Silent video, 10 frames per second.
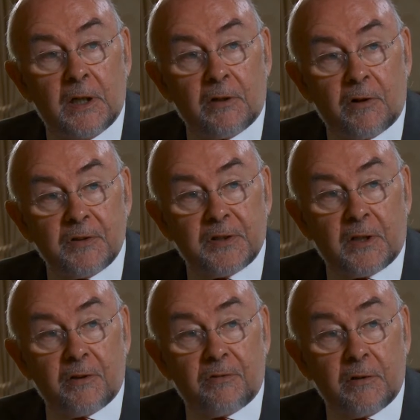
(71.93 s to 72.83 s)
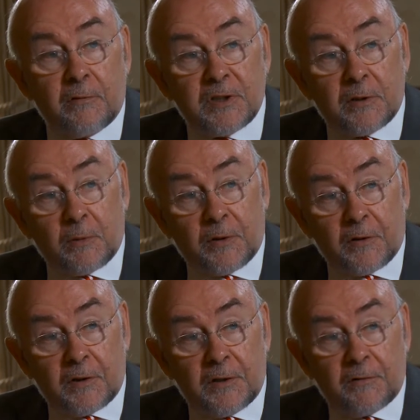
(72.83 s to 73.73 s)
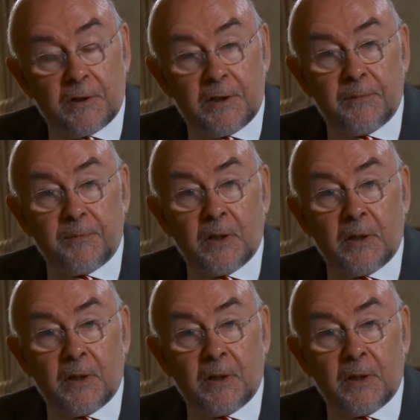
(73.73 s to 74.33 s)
across the country, of which there were 33.